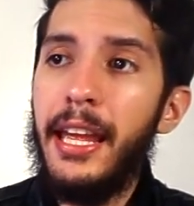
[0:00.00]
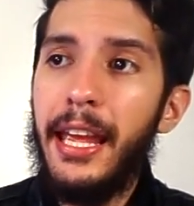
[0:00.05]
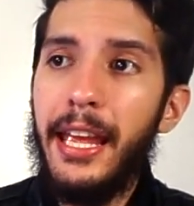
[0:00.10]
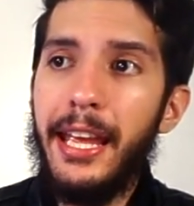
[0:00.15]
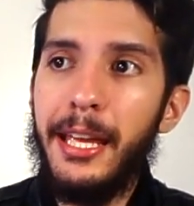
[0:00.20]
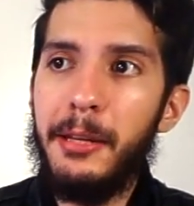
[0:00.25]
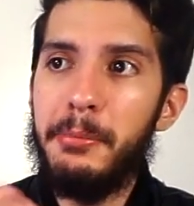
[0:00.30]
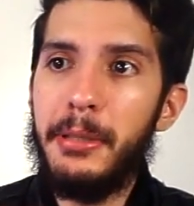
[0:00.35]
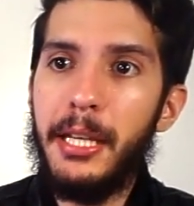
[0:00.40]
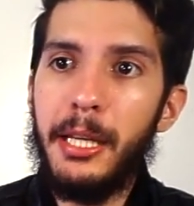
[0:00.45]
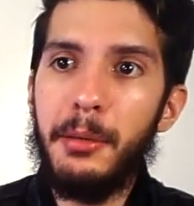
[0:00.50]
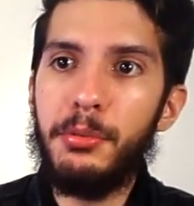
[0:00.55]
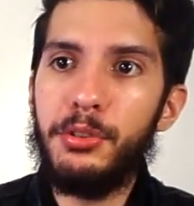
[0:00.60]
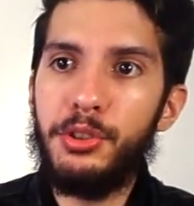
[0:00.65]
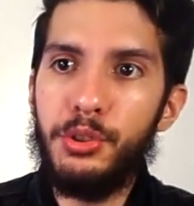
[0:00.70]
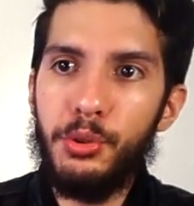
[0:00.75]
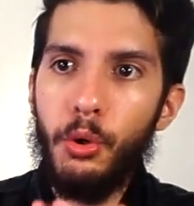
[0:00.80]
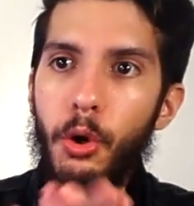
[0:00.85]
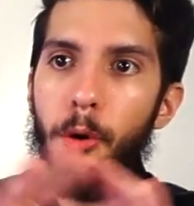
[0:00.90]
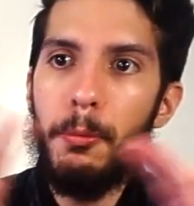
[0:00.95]
and be able
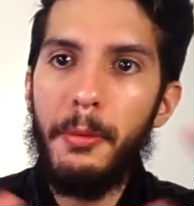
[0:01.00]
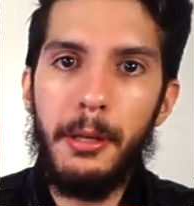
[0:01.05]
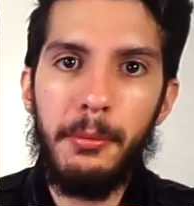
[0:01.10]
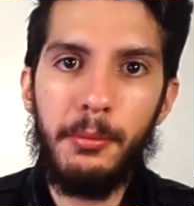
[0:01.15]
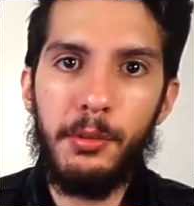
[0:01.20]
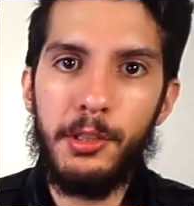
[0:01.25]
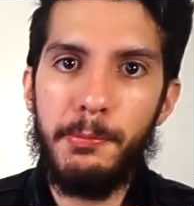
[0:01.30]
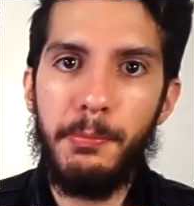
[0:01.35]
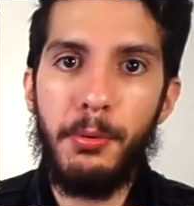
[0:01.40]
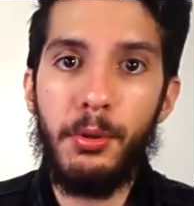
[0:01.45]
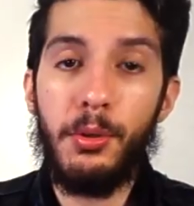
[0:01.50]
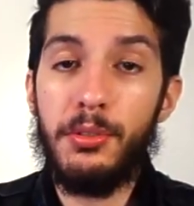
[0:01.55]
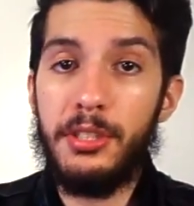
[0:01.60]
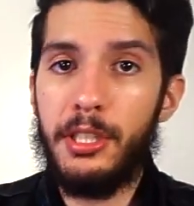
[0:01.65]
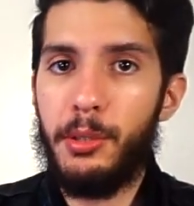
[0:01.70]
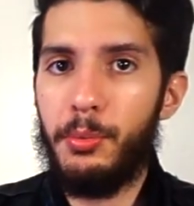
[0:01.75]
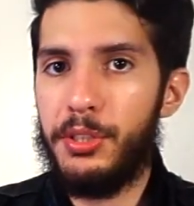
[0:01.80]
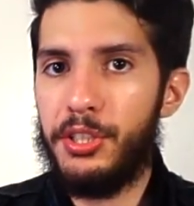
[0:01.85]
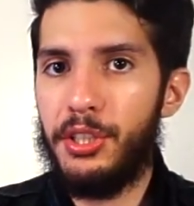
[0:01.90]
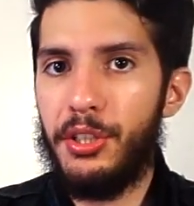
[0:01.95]
to open up those portals
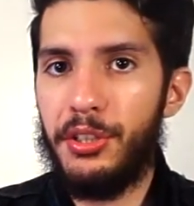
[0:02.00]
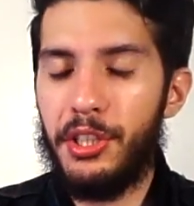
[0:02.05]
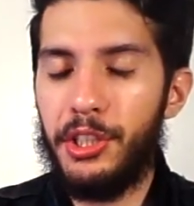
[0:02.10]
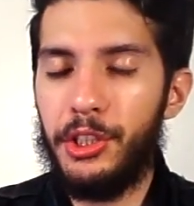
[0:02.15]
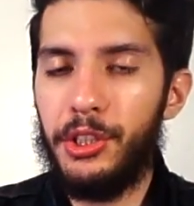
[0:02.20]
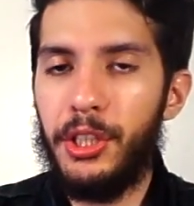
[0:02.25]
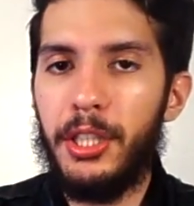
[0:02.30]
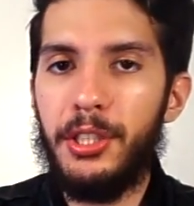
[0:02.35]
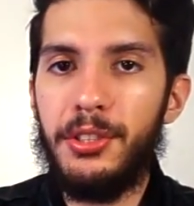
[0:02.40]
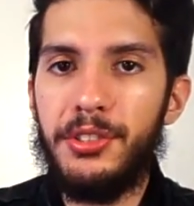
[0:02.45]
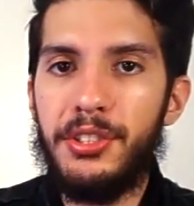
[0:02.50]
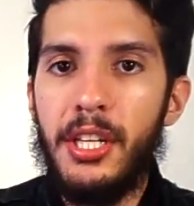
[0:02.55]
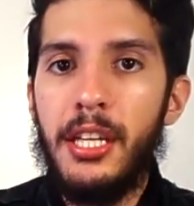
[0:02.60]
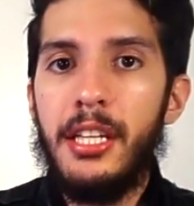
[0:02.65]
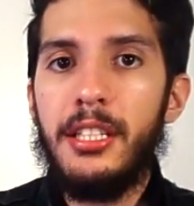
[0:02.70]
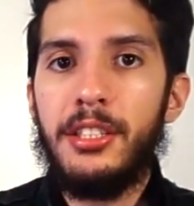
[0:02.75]
like we saw in the trailers.